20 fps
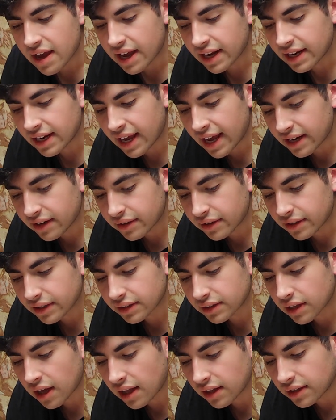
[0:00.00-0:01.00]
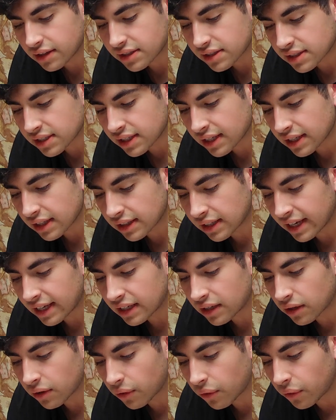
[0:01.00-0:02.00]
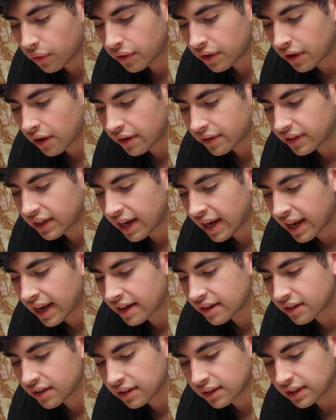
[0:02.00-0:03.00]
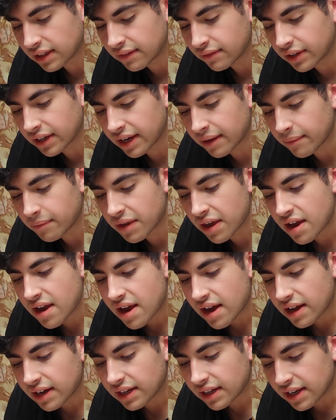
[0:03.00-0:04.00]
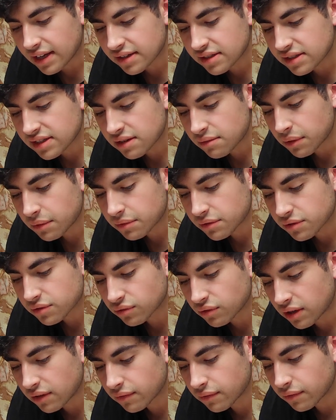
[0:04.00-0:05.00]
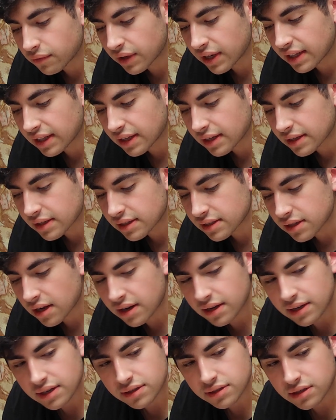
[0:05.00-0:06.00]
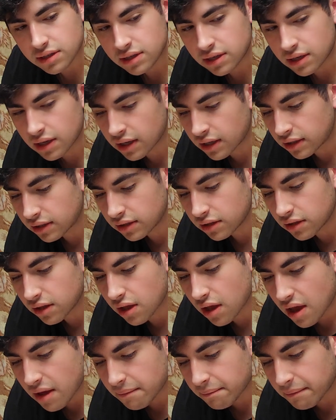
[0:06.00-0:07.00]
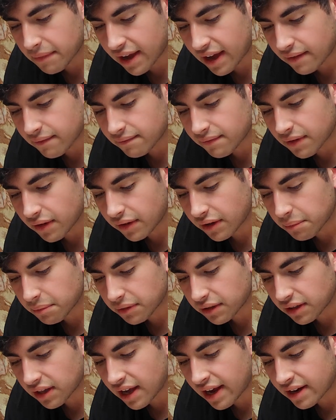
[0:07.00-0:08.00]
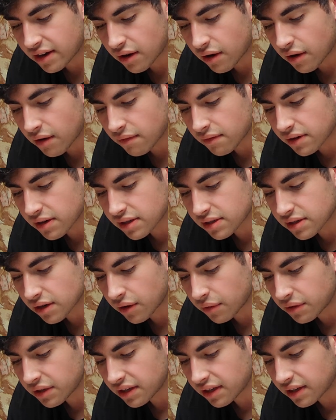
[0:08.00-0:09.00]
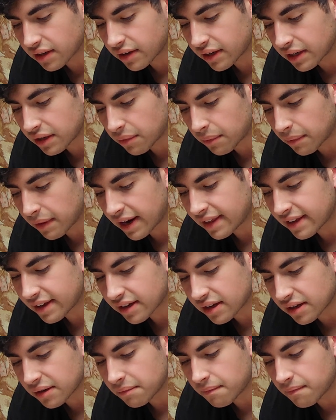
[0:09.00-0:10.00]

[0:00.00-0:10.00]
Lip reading: Edgar thoughtlessly laid hold on her hand to deliver him. In an instant one was wrung free, and the astonished young man felt it applied over his own ear in a way that could